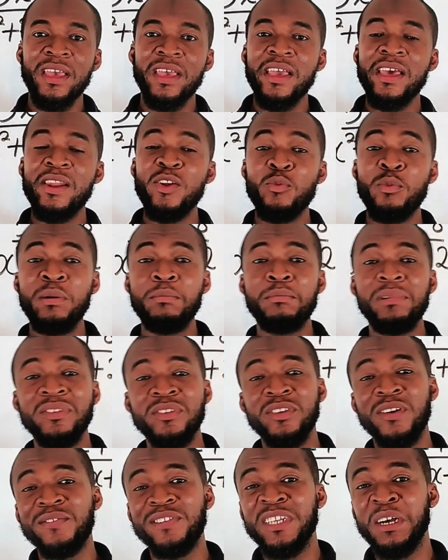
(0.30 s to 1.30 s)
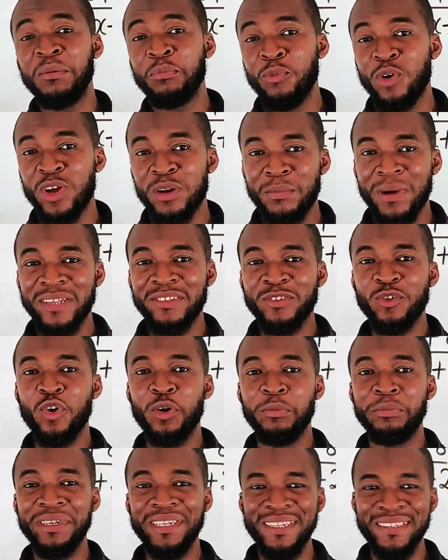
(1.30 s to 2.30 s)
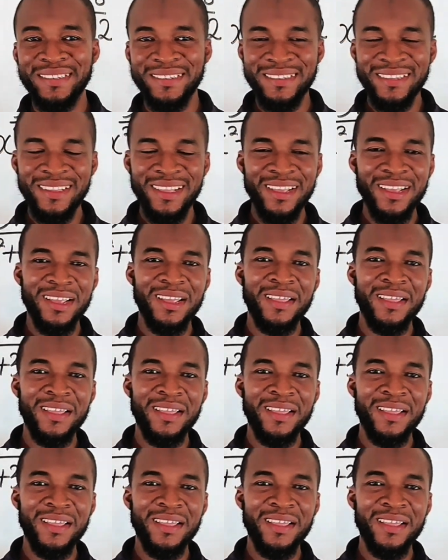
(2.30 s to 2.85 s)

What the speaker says: Hello members of Tambual Maths community.